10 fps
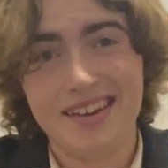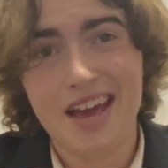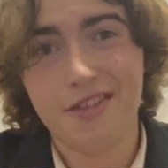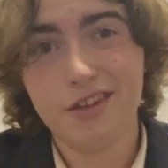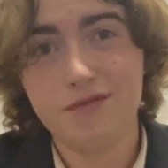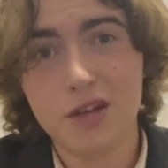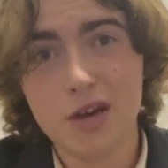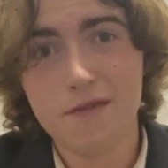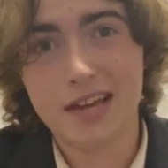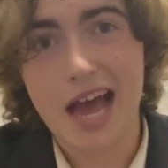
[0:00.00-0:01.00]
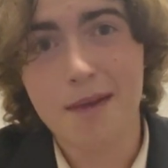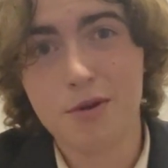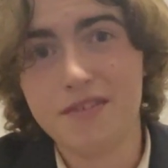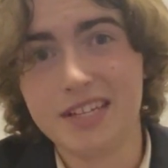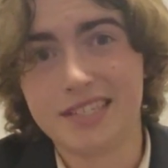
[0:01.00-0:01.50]
Now this video of a guy
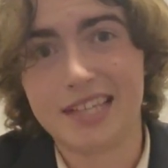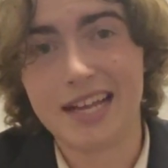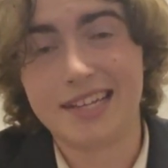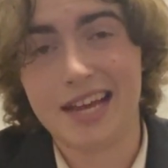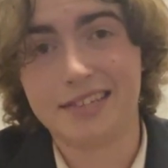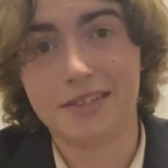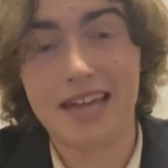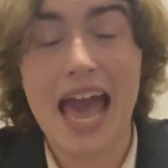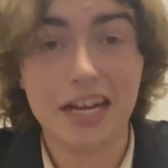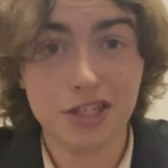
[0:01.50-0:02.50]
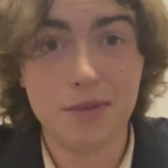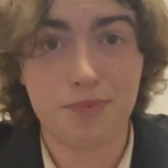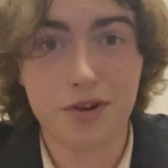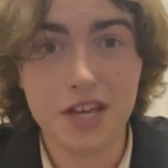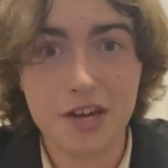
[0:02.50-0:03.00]
moving his dead Tesla is actually pretty